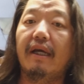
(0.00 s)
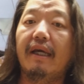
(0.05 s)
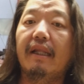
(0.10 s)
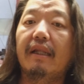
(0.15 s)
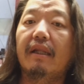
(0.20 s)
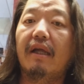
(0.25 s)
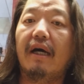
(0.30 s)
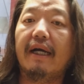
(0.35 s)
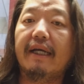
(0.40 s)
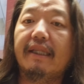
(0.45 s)
a
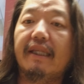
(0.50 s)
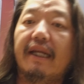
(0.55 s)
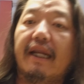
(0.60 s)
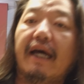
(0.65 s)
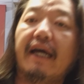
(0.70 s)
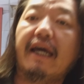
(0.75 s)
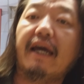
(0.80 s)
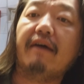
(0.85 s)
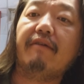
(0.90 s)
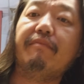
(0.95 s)
line that
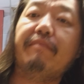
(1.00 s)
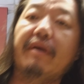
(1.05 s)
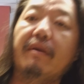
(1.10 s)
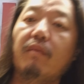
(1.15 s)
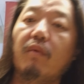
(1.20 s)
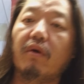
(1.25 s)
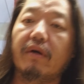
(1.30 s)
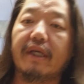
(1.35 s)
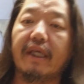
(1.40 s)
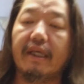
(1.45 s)
i have
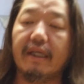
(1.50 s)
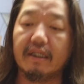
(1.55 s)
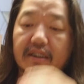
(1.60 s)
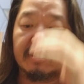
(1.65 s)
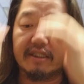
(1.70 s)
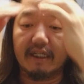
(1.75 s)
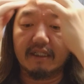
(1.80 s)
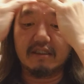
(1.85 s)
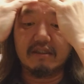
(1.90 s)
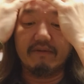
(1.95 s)
been working
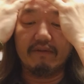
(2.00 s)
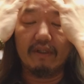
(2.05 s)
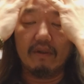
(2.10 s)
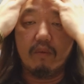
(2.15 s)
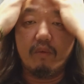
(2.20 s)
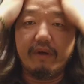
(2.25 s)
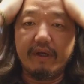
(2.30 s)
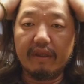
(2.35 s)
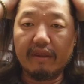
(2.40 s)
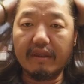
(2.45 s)
extensively
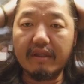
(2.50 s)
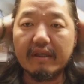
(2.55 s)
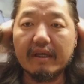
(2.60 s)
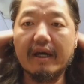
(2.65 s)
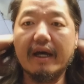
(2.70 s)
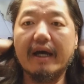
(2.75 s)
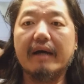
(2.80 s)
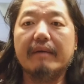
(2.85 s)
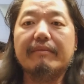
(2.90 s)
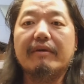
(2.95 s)
with
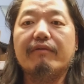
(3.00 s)
um,